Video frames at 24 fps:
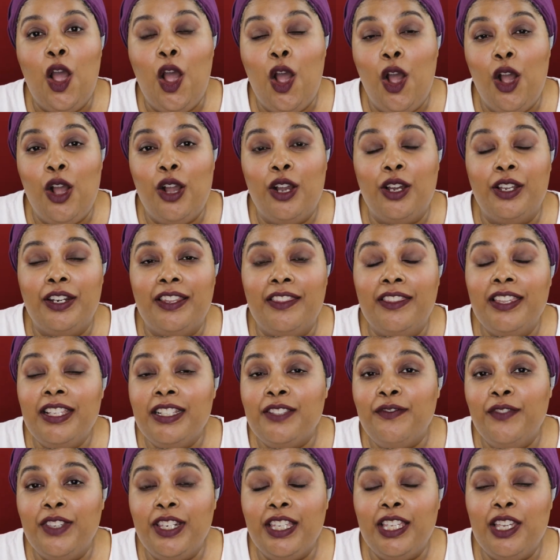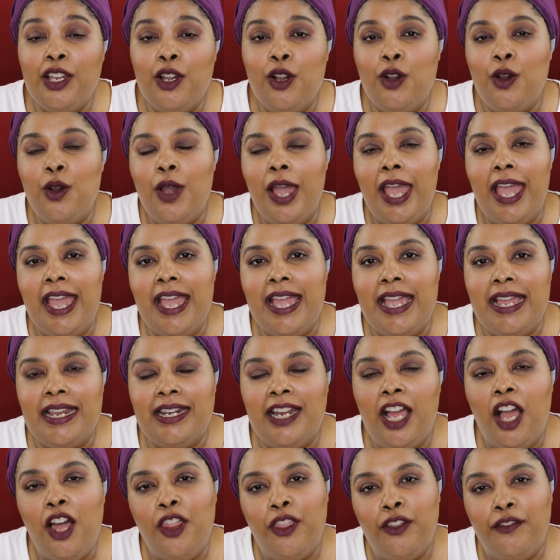on this video
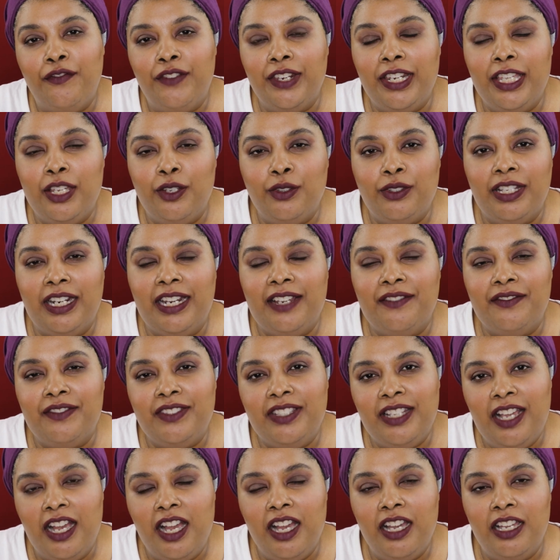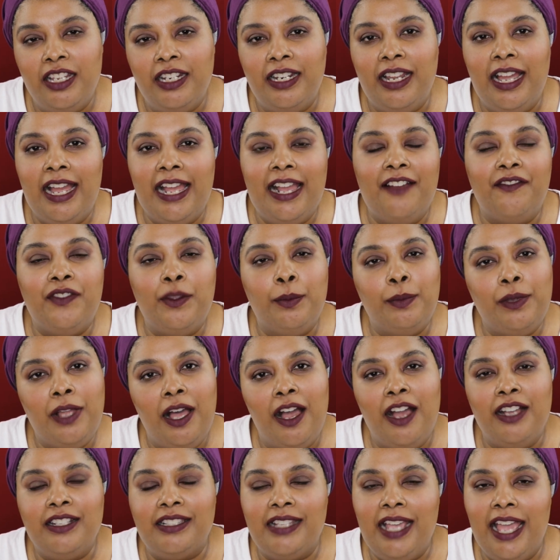and other videos that I've done. I have the
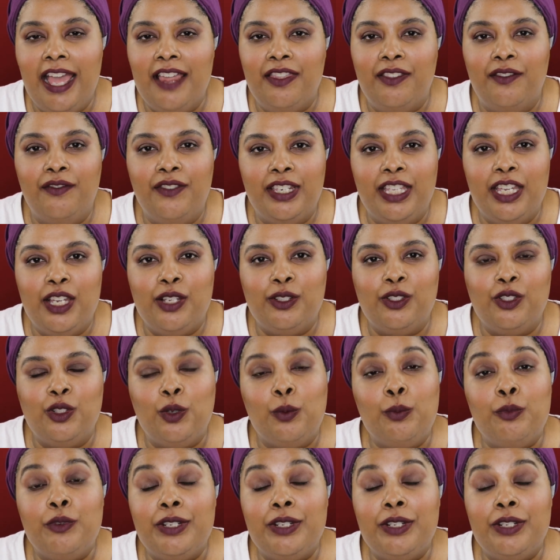blogs and the videos, so